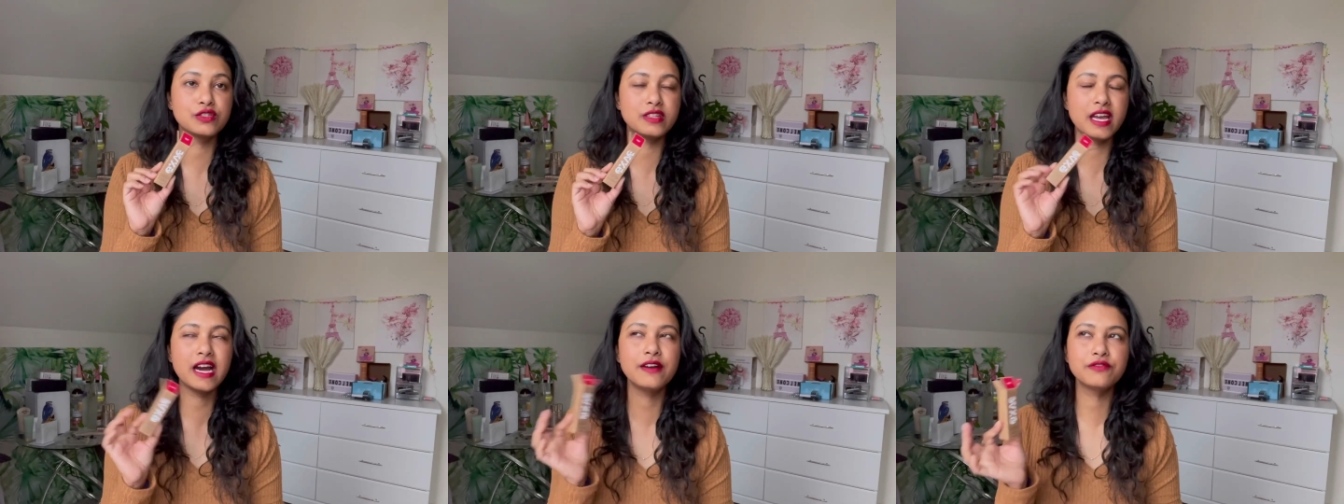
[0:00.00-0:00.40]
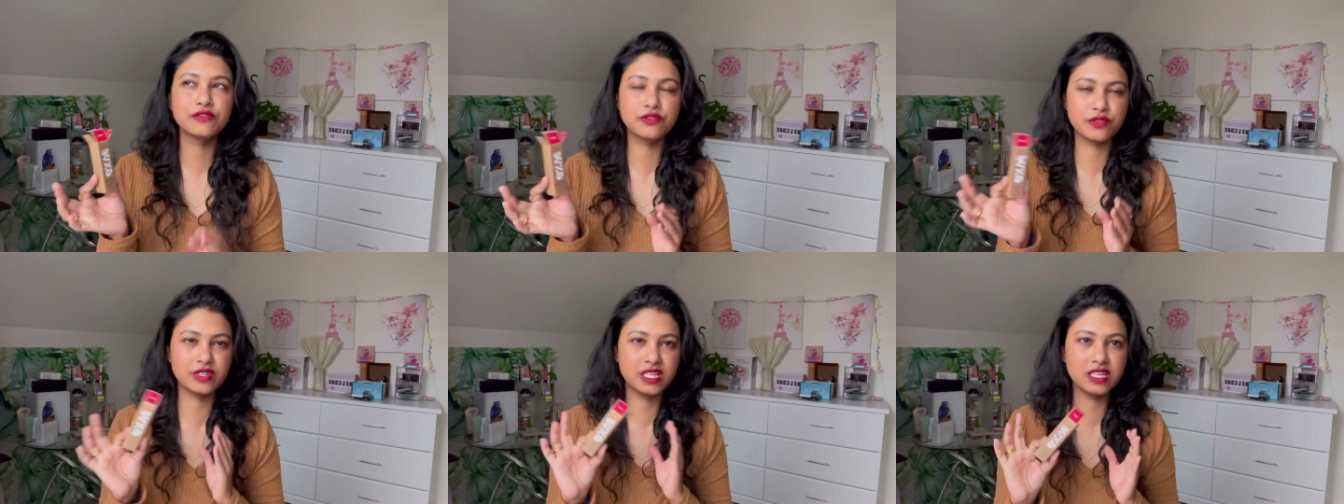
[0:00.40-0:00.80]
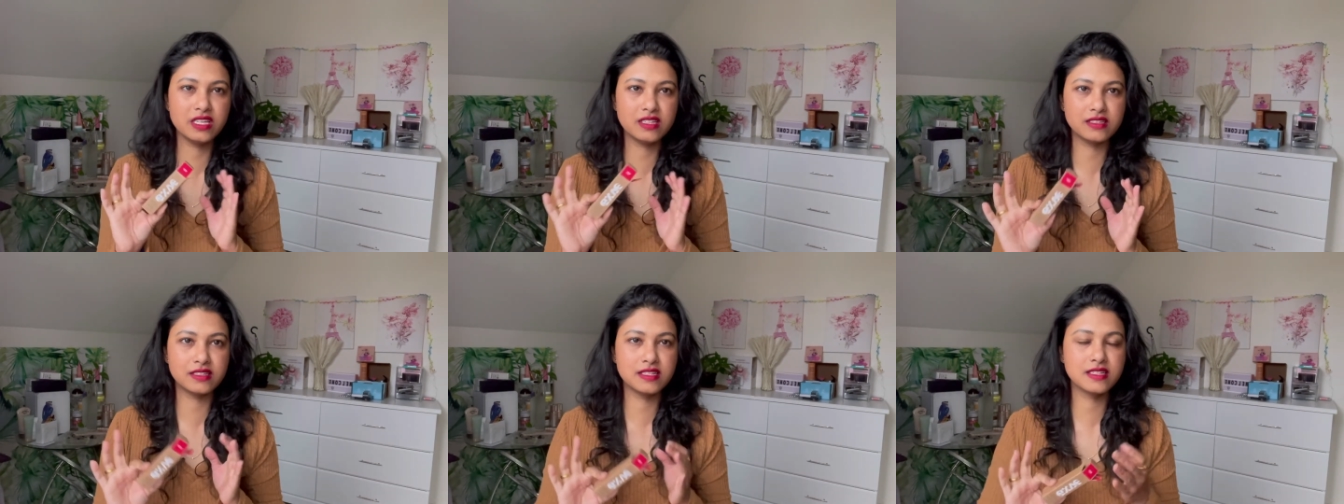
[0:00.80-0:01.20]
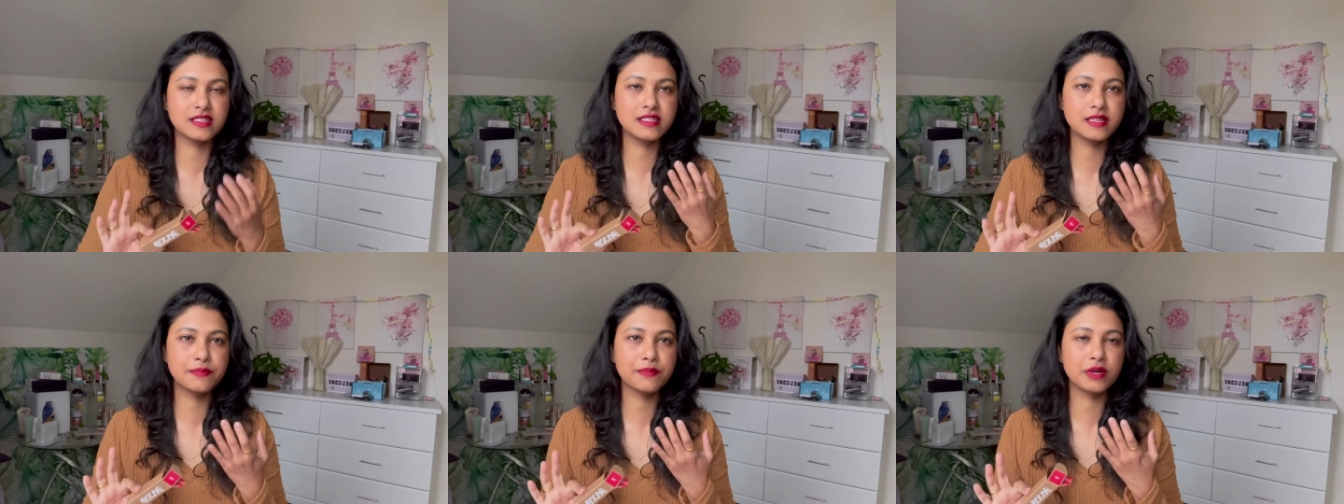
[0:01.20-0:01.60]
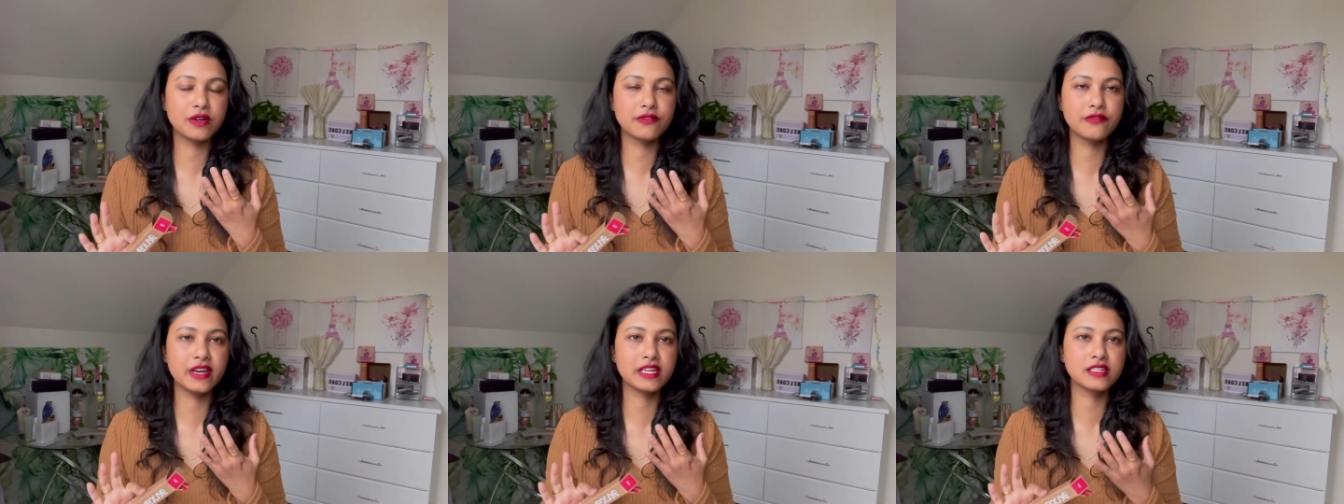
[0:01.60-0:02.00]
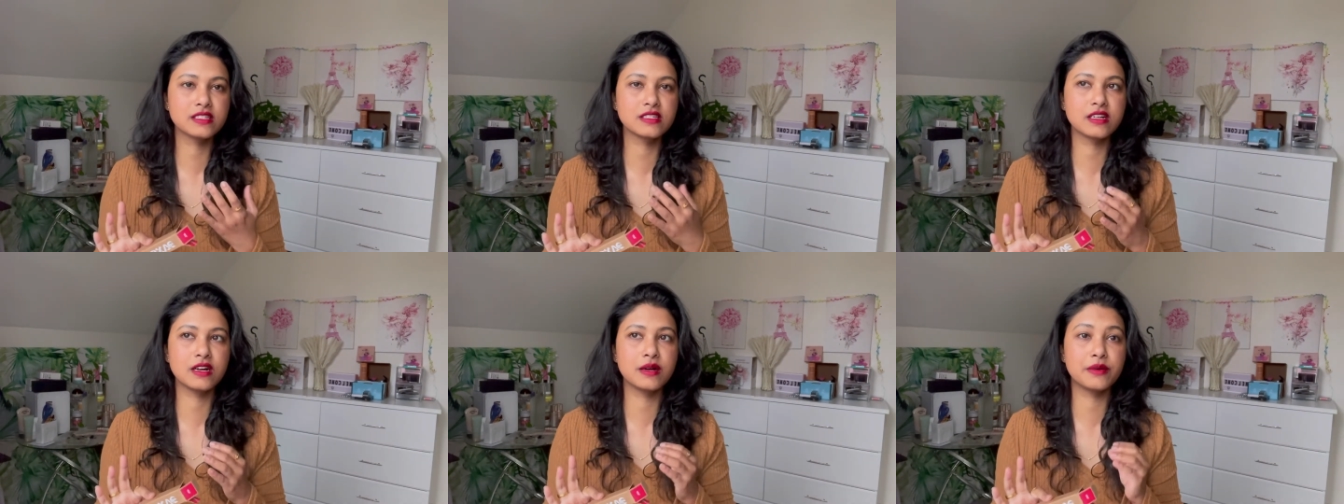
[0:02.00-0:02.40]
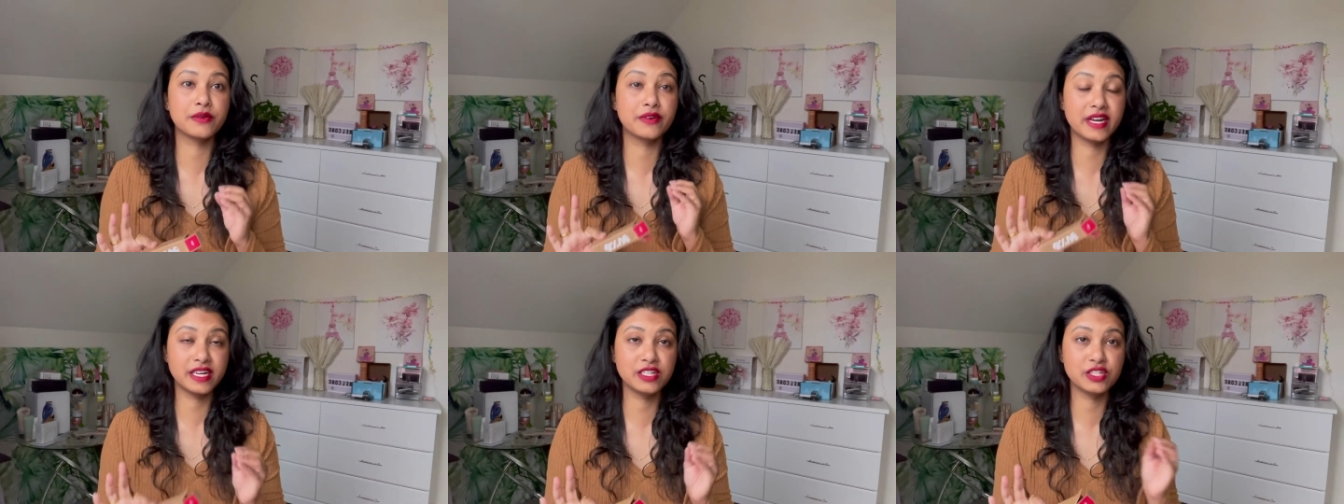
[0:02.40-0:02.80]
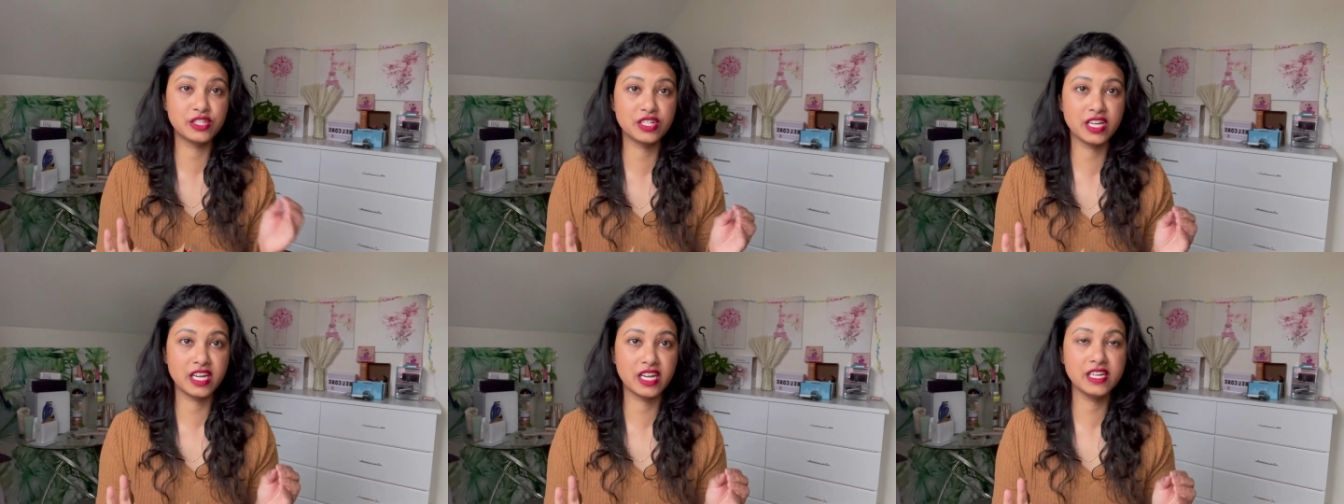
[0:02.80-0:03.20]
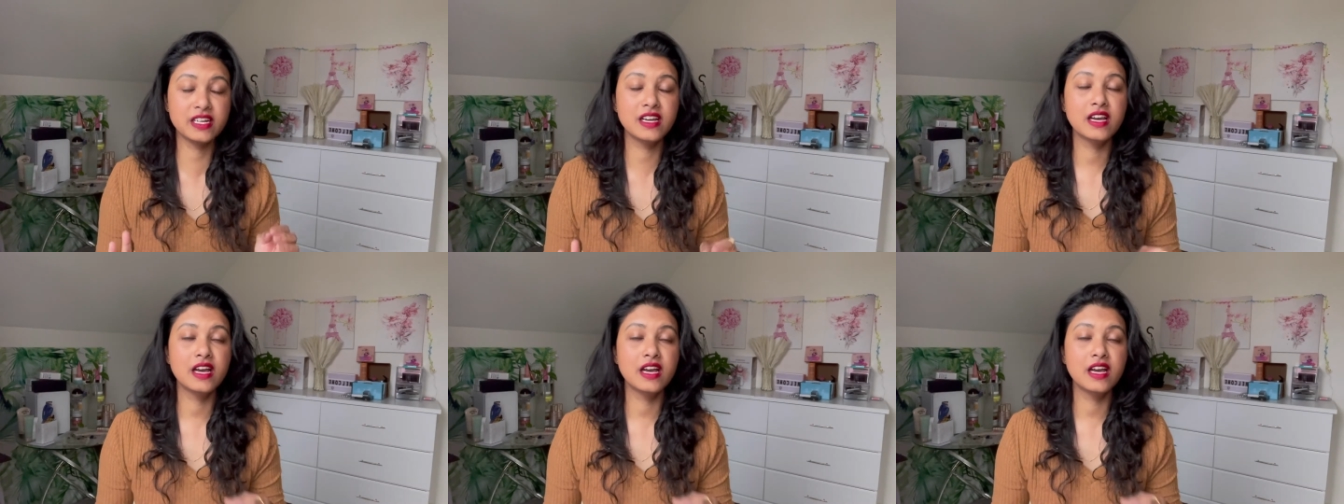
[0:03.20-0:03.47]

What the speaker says: this is the perfect red shade.